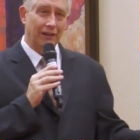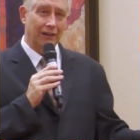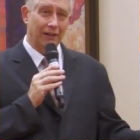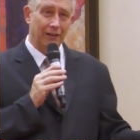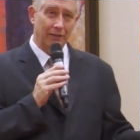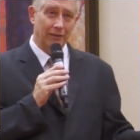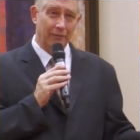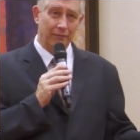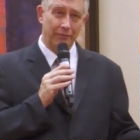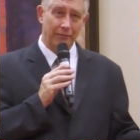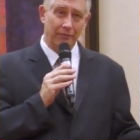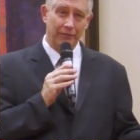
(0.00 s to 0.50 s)

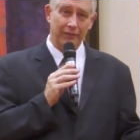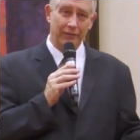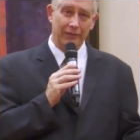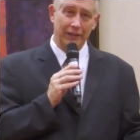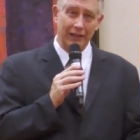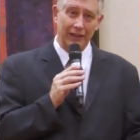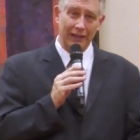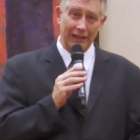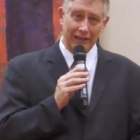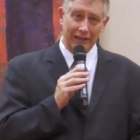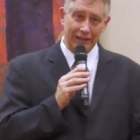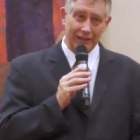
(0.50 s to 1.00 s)
Um,
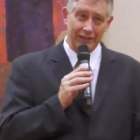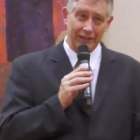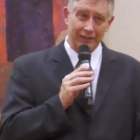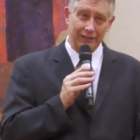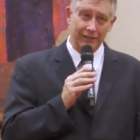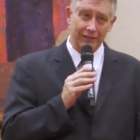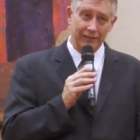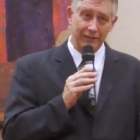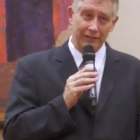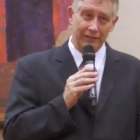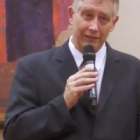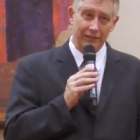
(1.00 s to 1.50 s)

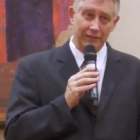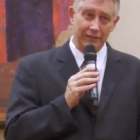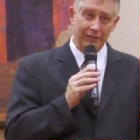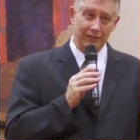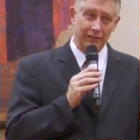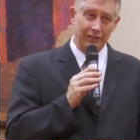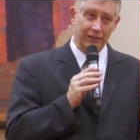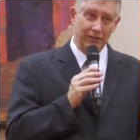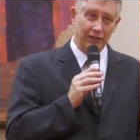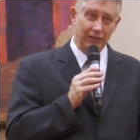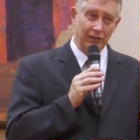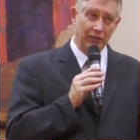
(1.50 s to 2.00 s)
and,
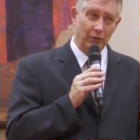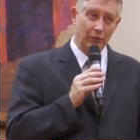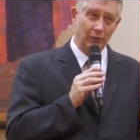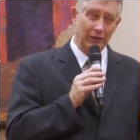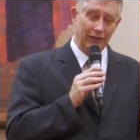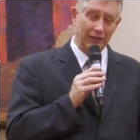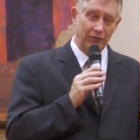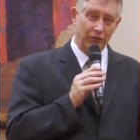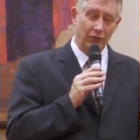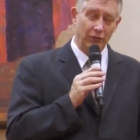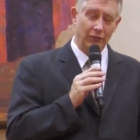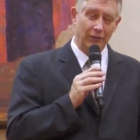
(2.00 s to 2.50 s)
you know,
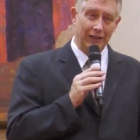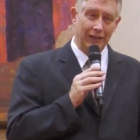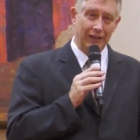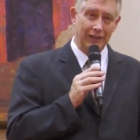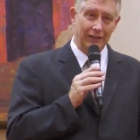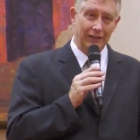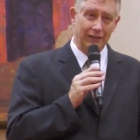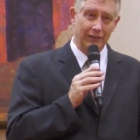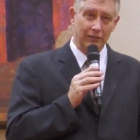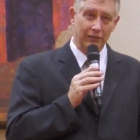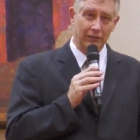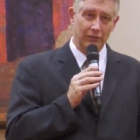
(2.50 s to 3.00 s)
if you
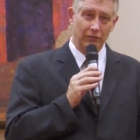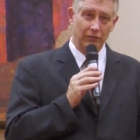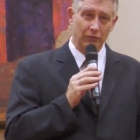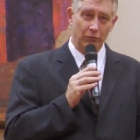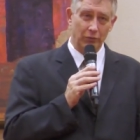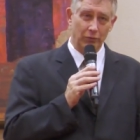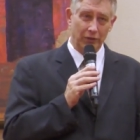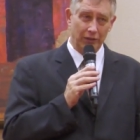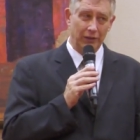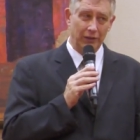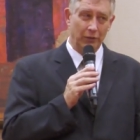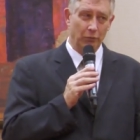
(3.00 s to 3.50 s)
get
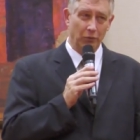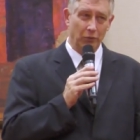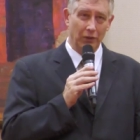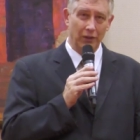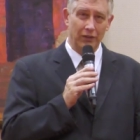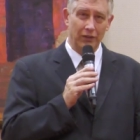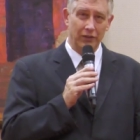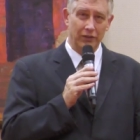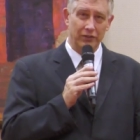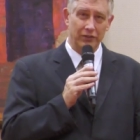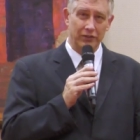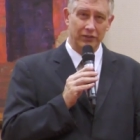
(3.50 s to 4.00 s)
really
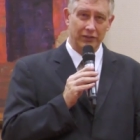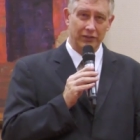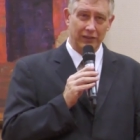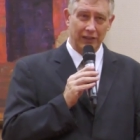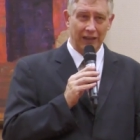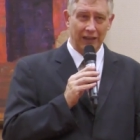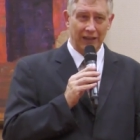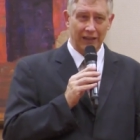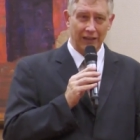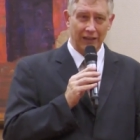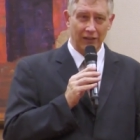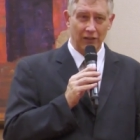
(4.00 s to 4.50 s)
worse
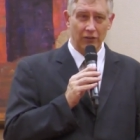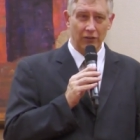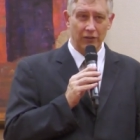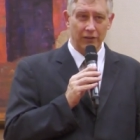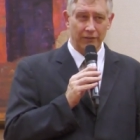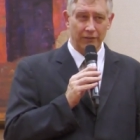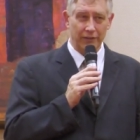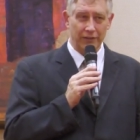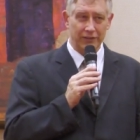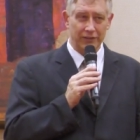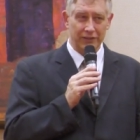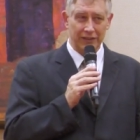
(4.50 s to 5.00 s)
taking
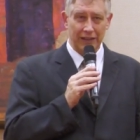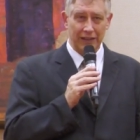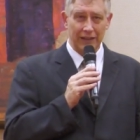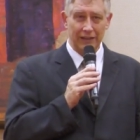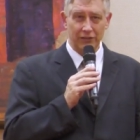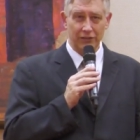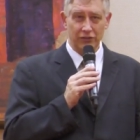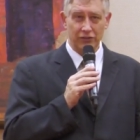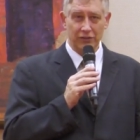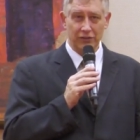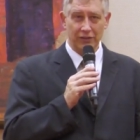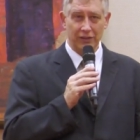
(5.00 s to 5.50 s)
Ocrevus, yeah,
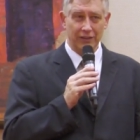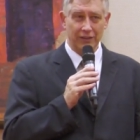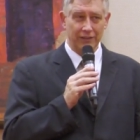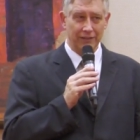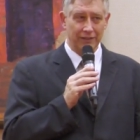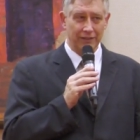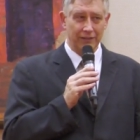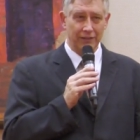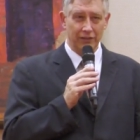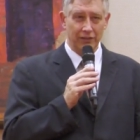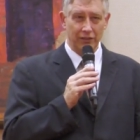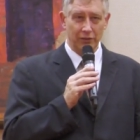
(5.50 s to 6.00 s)
you should
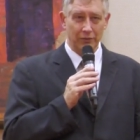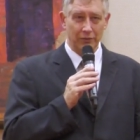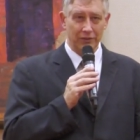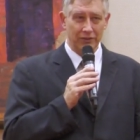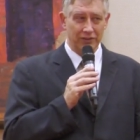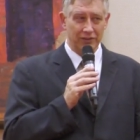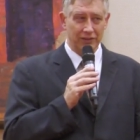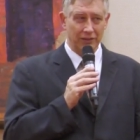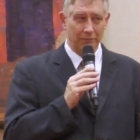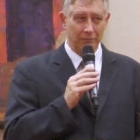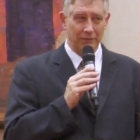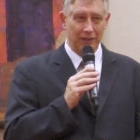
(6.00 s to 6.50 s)
consider doing
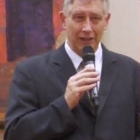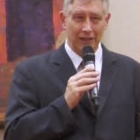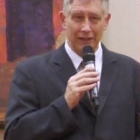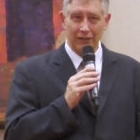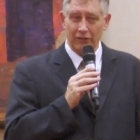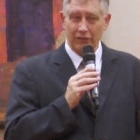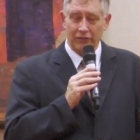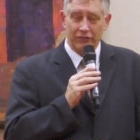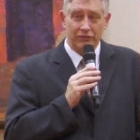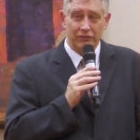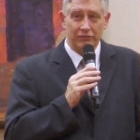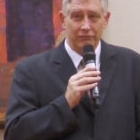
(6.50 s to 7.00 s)
something
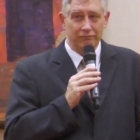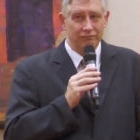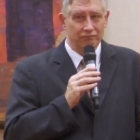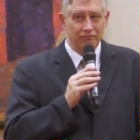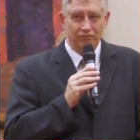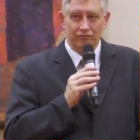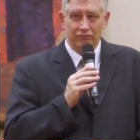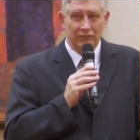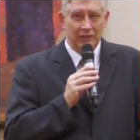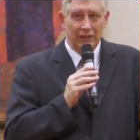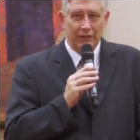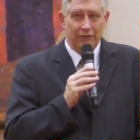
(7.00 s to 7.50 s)
else
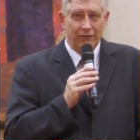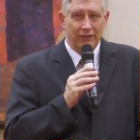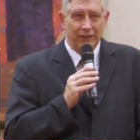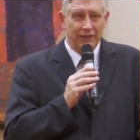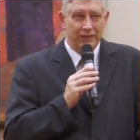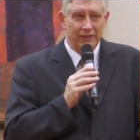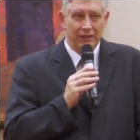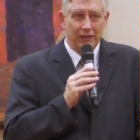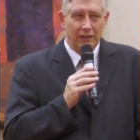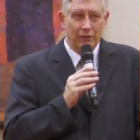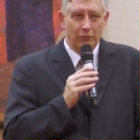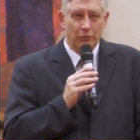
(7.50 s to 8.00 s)
if
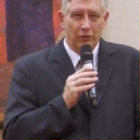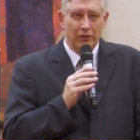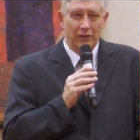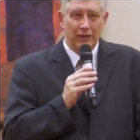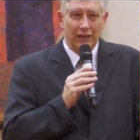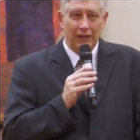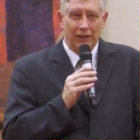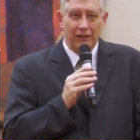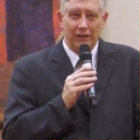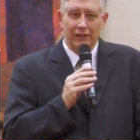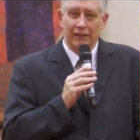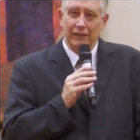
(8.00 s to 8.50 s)
it's not
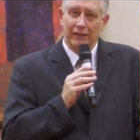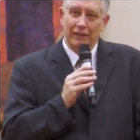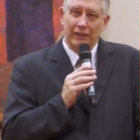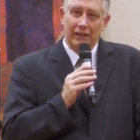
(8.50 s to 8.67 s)
working.